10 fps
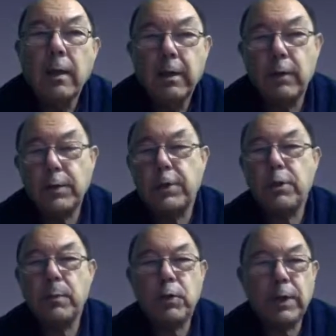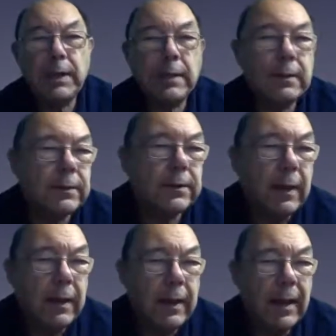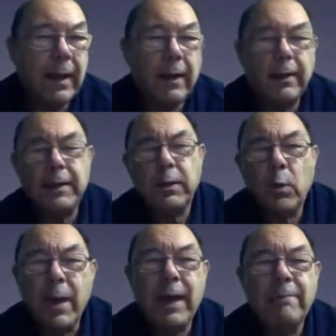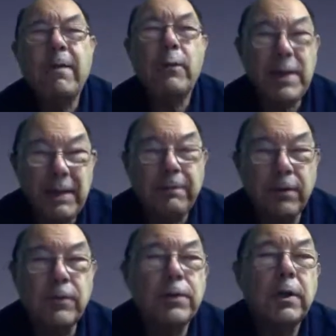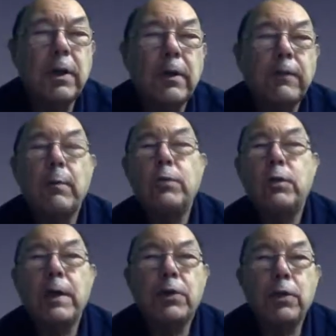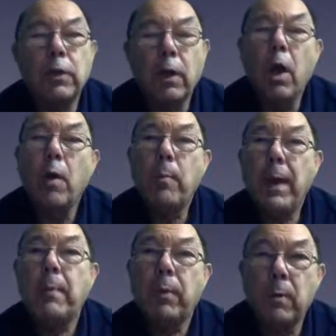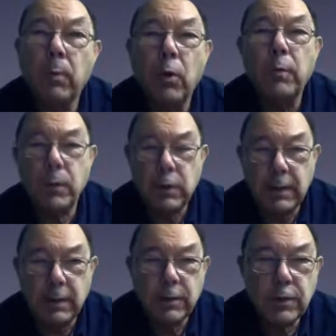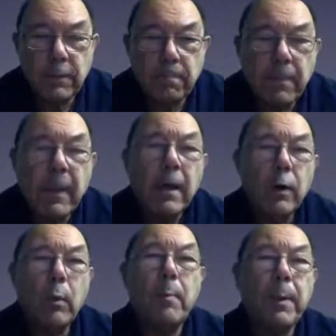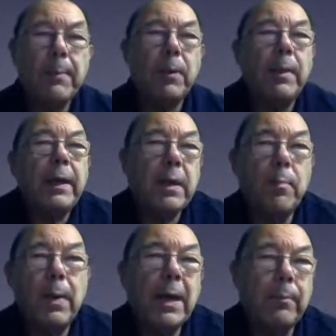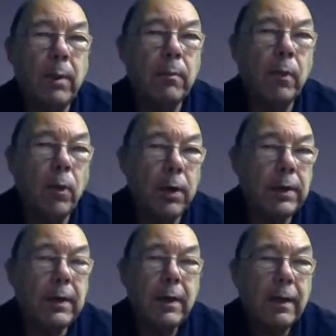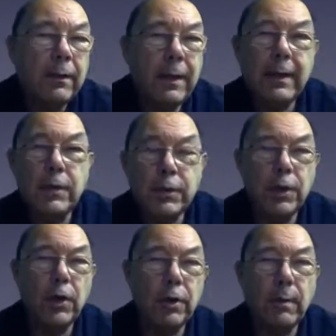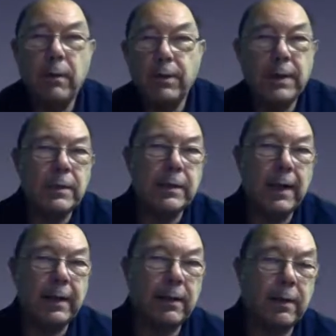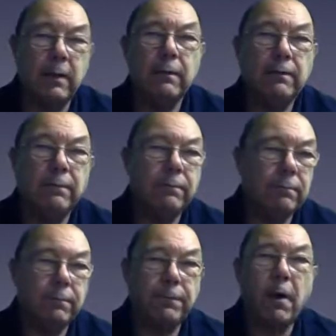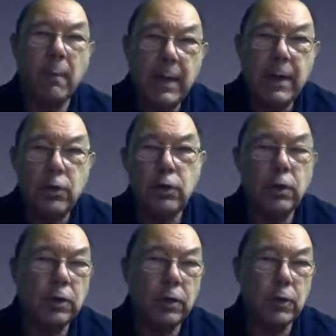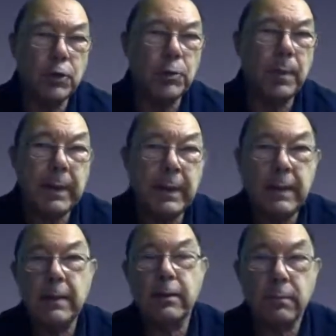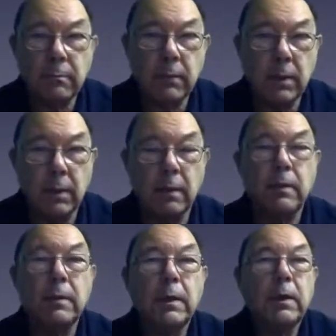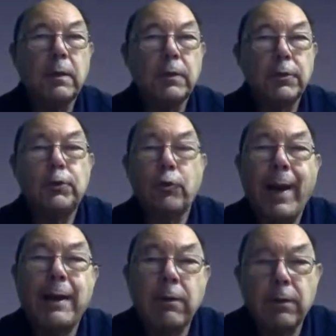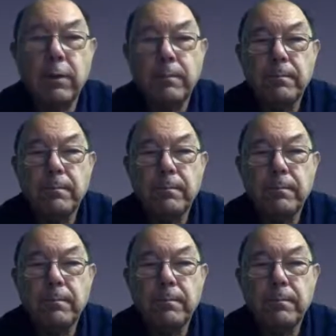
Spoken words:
Now, tissue machines are, in a way, very different from traditional paper and board machines. When people are making paper and board, they're concerned about things like formation and speed, strength.